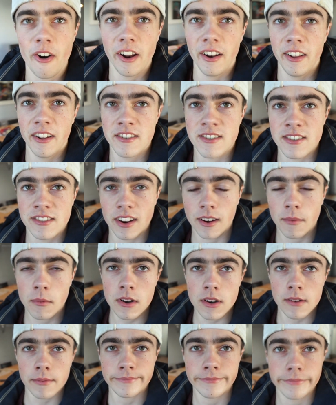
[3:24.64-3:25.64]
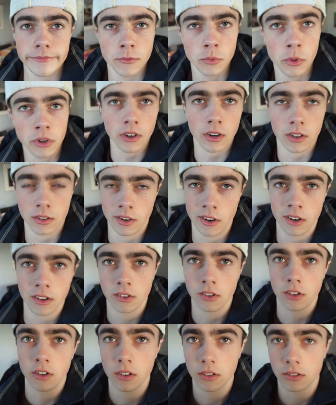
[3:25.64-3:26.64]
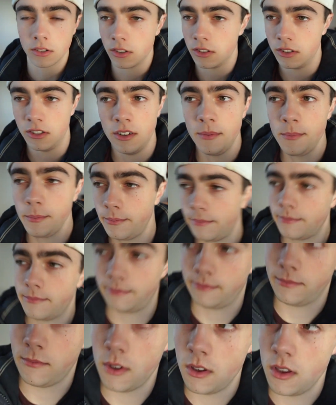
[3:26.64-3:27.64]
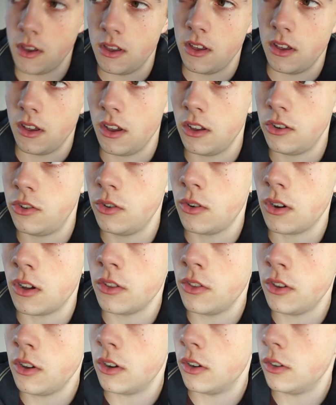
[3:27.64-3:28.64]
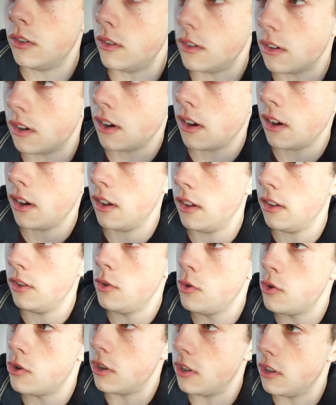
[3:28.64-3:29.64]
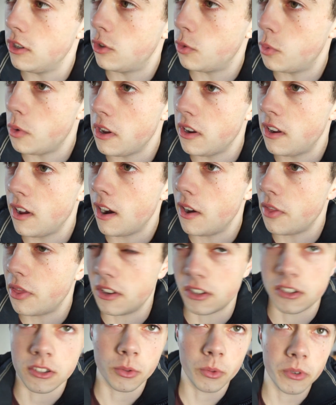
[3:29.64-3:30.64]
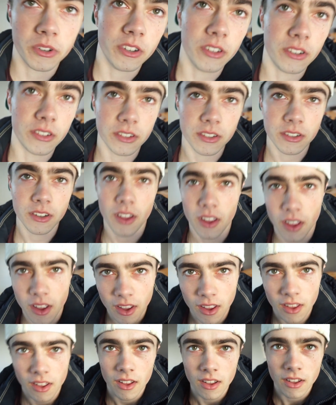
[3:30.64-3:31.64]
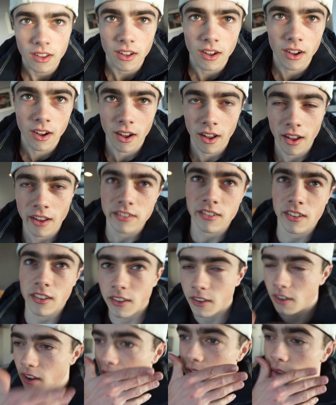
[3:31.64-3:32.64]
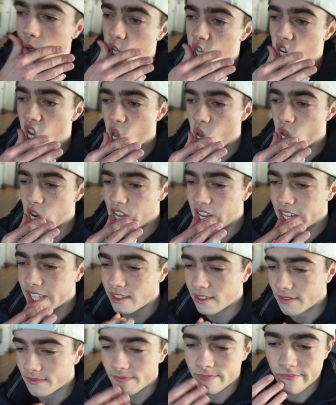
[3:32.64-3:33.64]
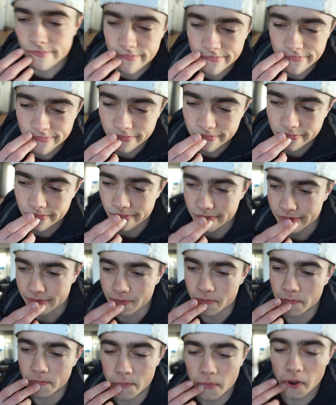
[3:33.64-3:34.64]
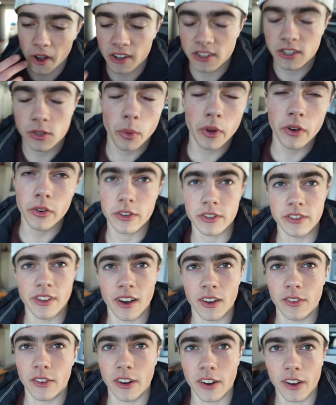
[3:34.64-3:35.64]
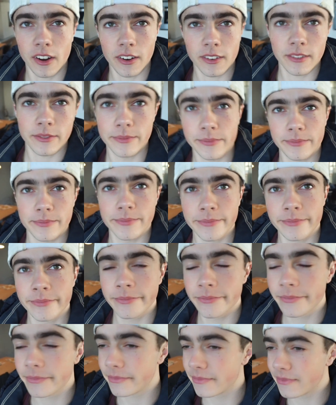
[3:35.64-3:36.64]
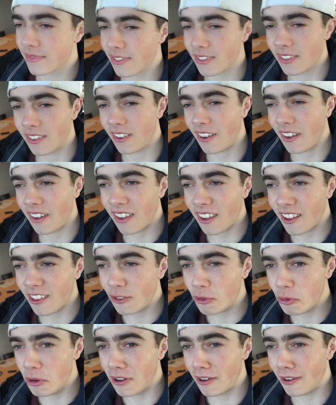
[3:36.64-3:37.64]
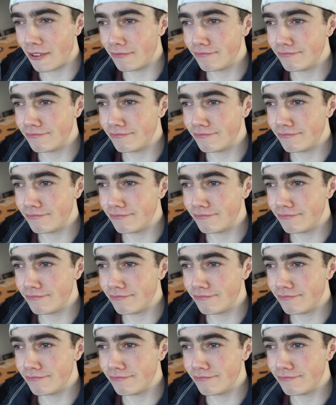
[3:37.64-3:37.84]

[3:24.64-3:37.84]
right, ladies and gentlemen, we are ready to go to the gym. As you all know, I usually tweet out this tweet uh, asking you guys what time it is, but Twitter's down right now. I can't tweet.